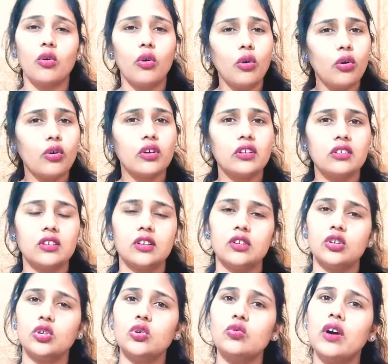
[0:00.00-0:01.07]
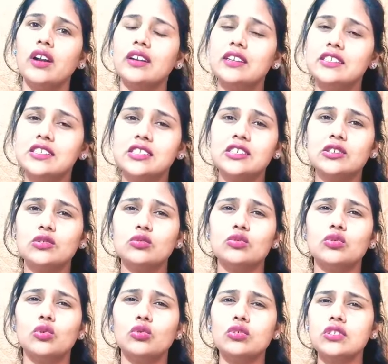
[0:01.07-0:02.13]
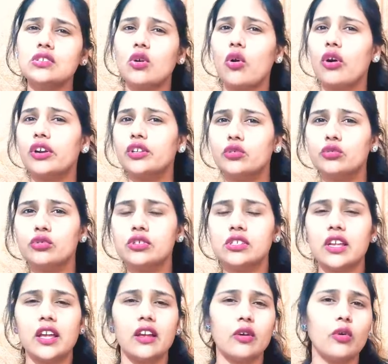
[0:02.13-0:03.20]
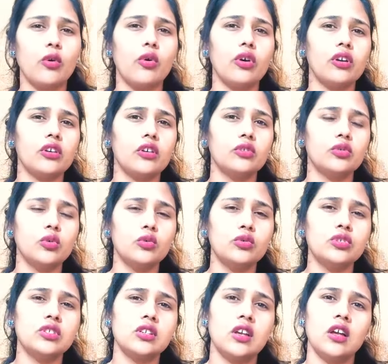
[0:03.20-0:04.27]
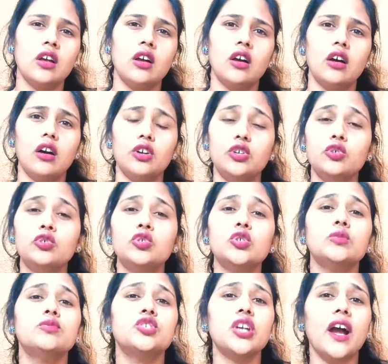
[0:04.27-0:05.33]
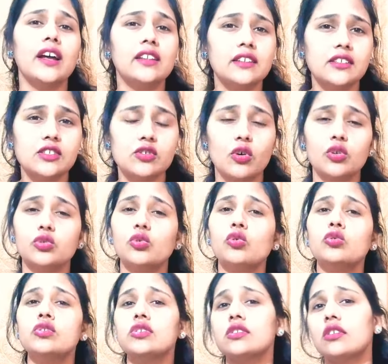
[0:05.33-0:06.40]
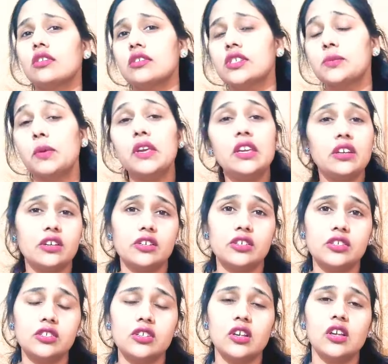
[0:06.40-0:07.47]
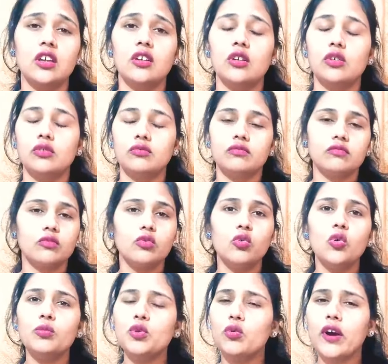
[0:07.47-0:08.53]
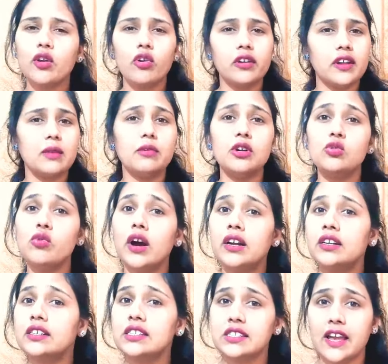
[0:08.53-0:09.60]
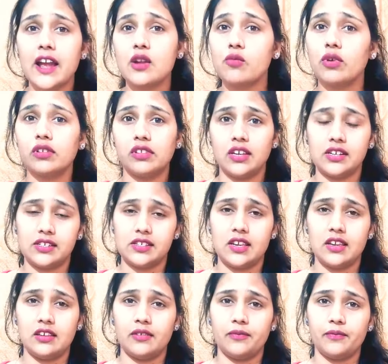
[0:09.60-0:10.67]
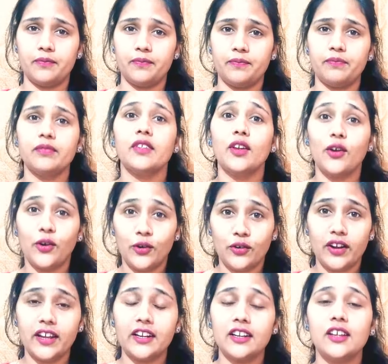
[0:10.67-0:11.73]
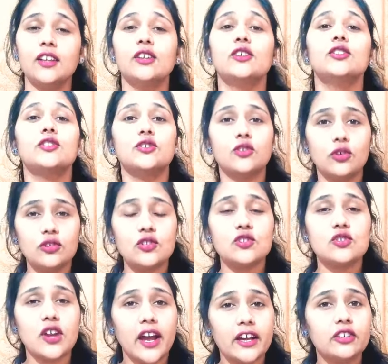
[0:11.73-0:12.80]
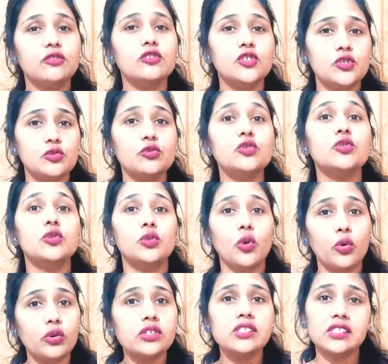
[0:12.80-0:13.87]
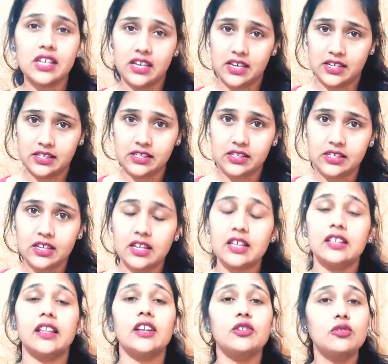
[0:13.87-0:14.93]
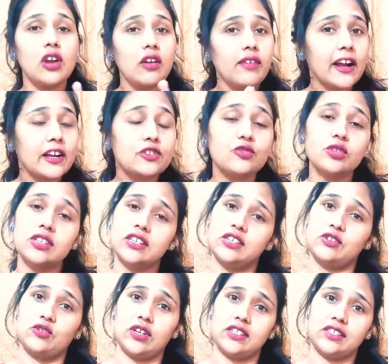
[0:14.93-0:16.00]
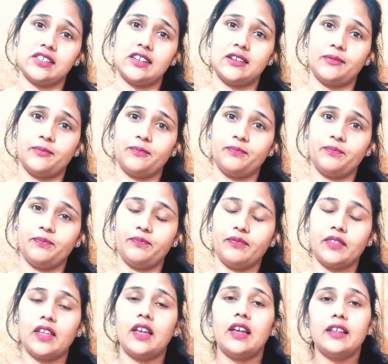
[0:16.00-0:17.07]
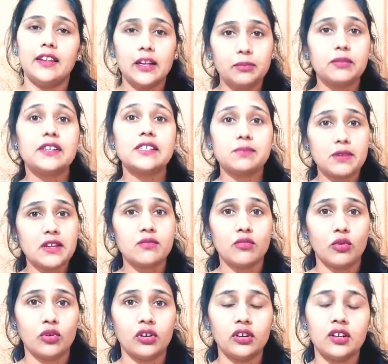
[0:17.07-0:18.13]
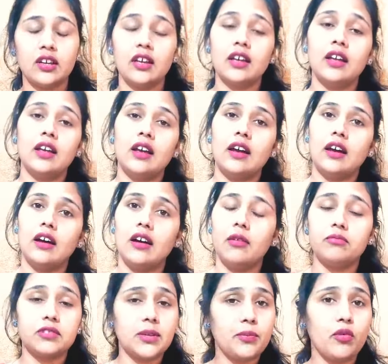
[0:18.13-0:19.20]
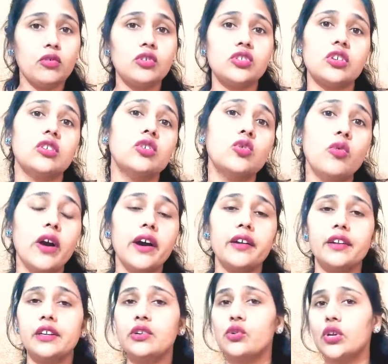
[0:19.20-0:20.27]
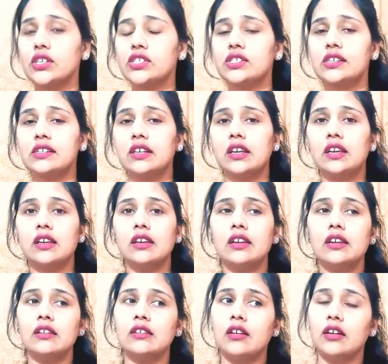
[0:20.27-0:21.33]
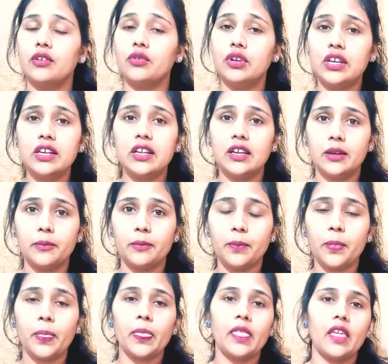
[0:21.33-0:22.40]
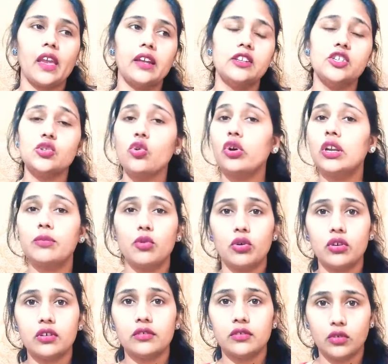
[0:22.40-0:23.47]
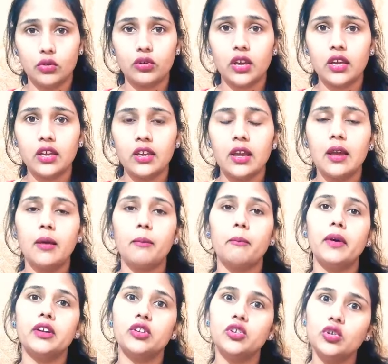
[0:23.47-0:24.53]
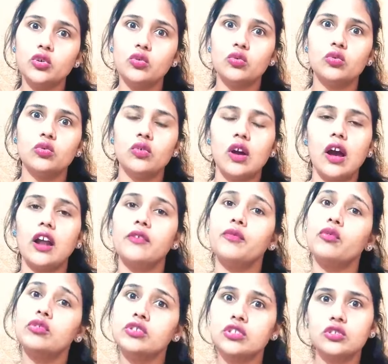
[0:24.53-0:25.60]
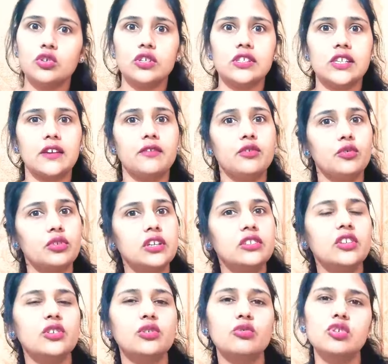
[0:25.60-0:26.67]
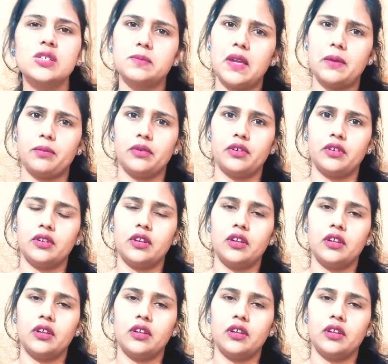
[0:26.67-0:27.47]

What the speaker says: or you are listening to those audios or those YouTube channels or those speakers whom you are not able to understand what they are saying. All right, so try to choose those things that you actually interest in. Let me explain more. Suppose you are interested in reading any storybook, okay, but you are forcing yourself to read the newspaper